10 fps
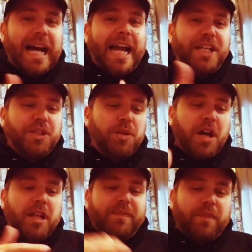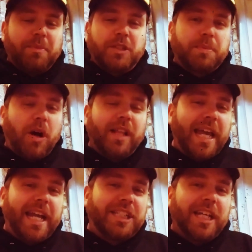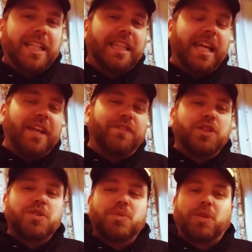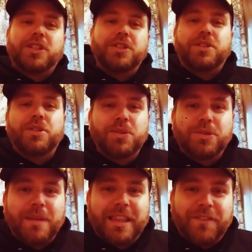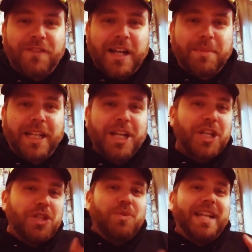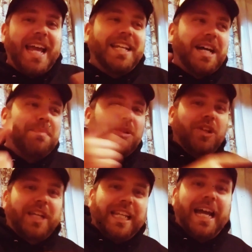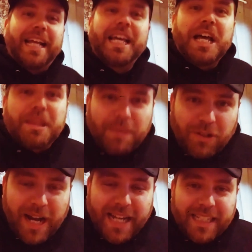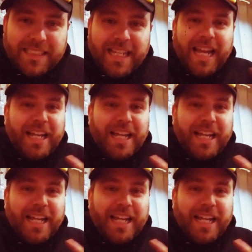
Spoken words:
I knew from a small age that if you were to use methamphetamine, you would end up looking like the McCrackens,